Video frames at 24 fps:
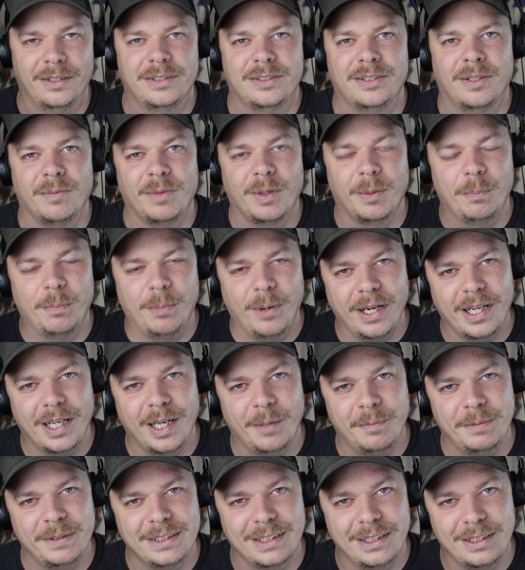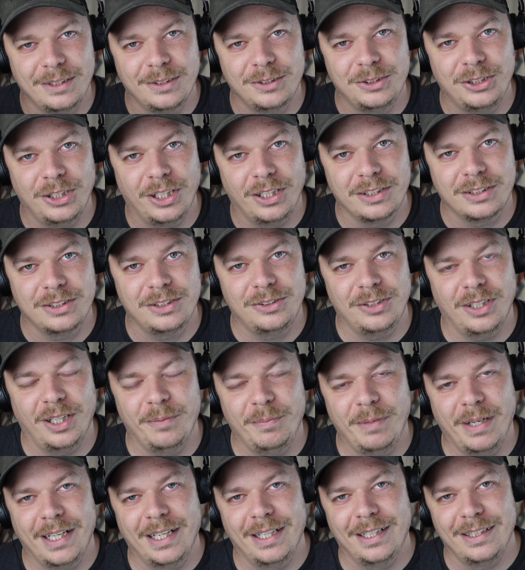So I'm going to break it up into little chunks, try
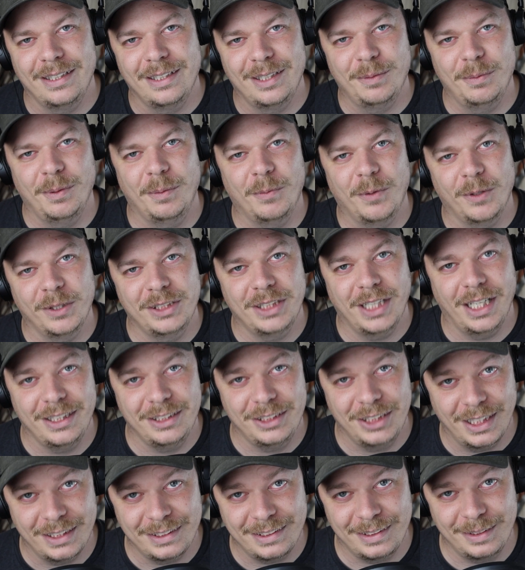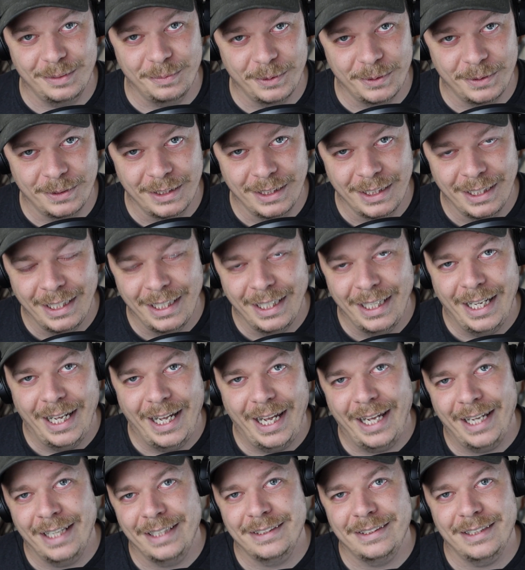and make it a little bit more digestible.
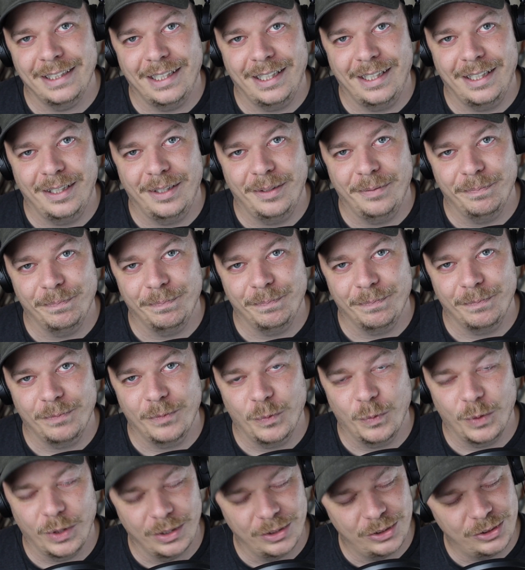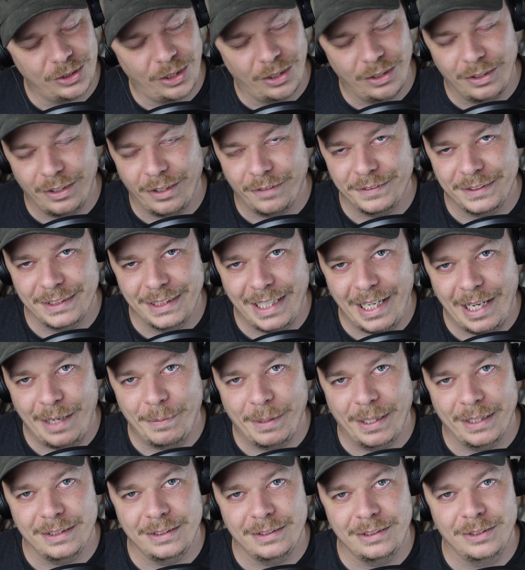And we're going to start it off today
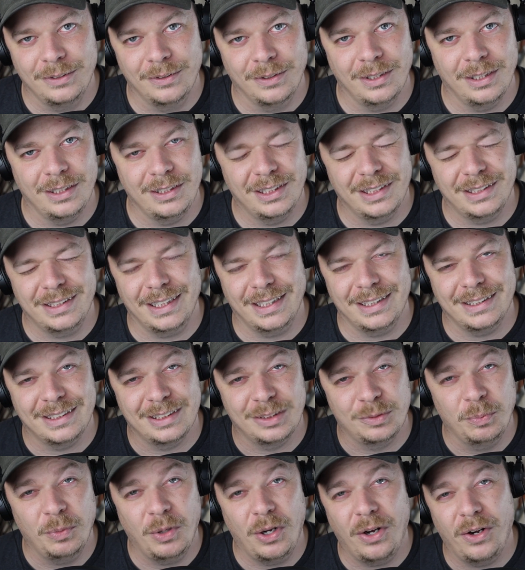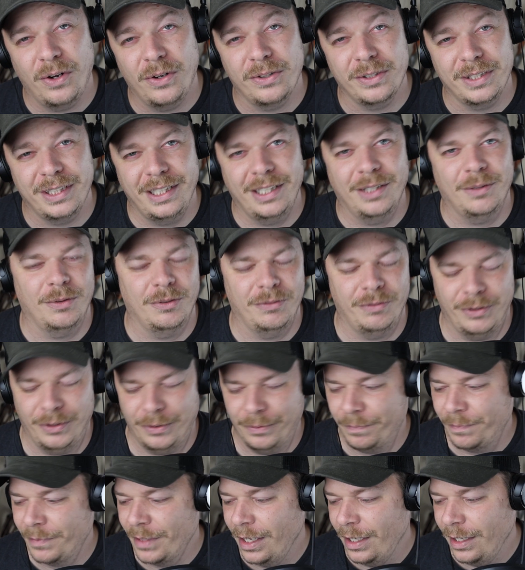by doing just a small gear
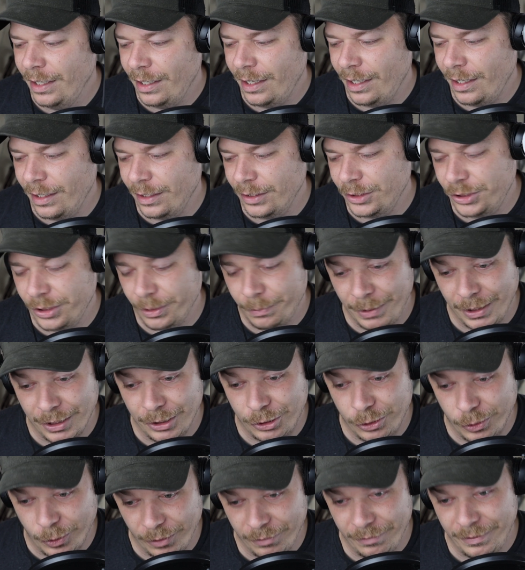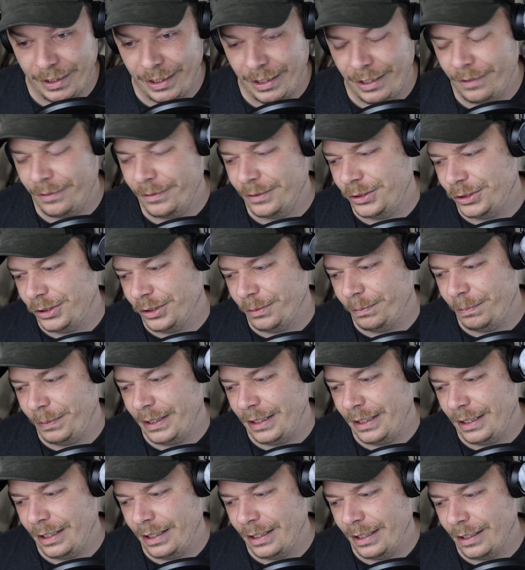review. Should be a short video, should
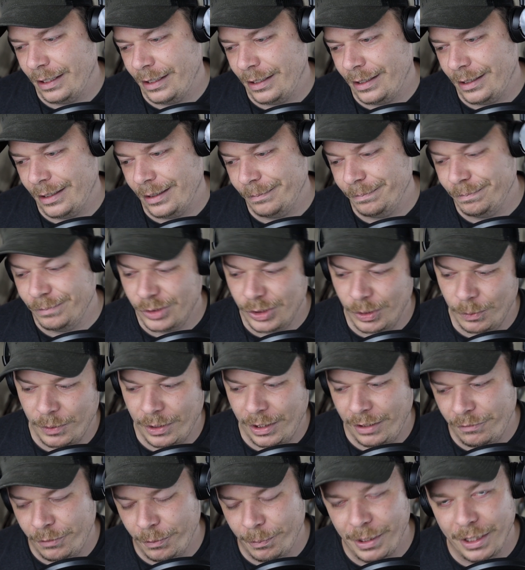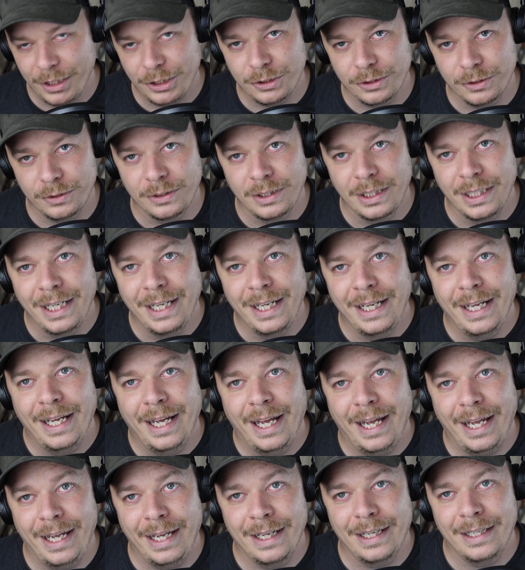be somewhat informational,
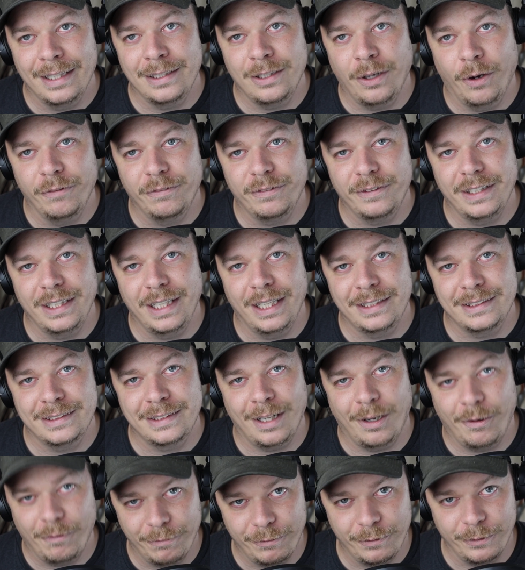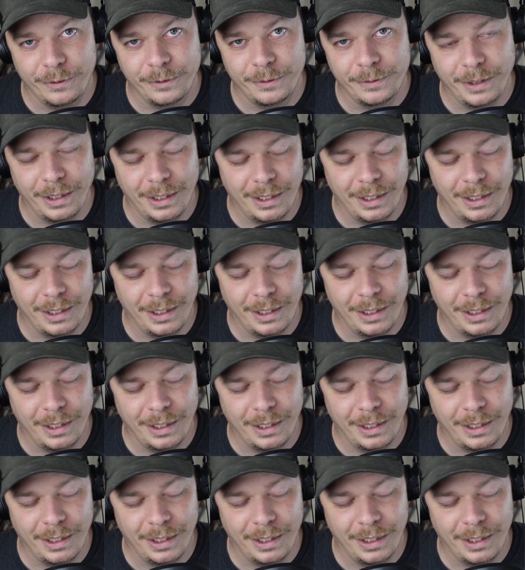and hopefully it's helpful.